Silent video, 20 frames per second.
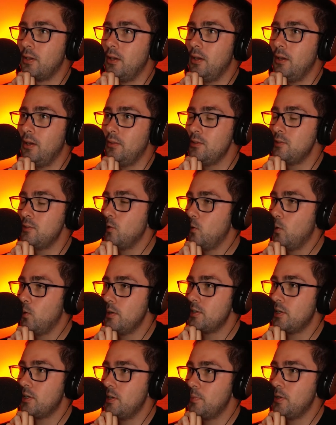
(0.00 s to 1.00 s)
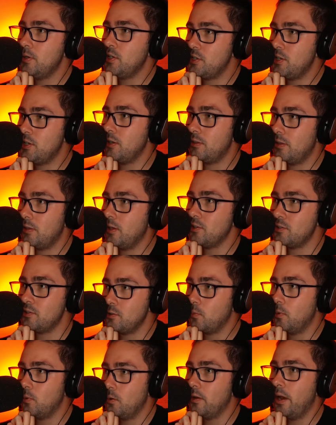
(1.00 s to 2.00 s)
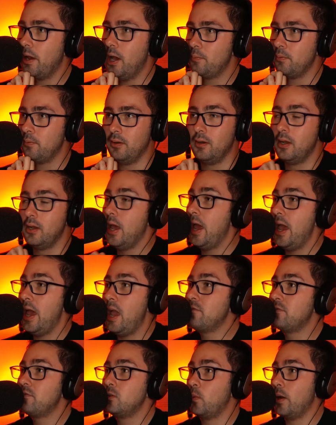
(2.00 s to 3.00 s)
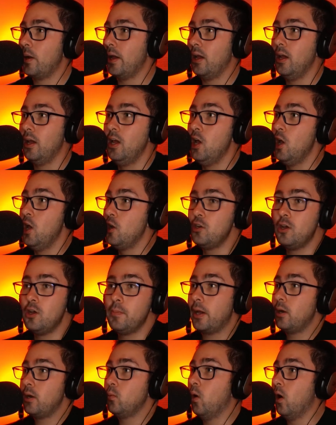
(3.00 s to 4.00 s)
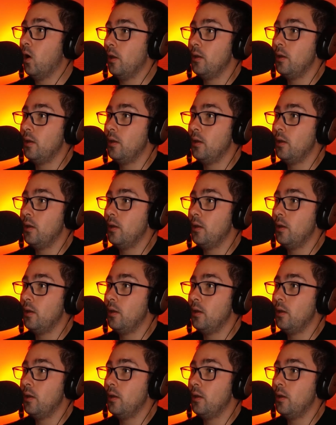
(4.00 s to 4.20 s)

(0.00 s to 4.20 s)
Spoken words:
There's always going to be shit things in the world happen everywhere, no matter what.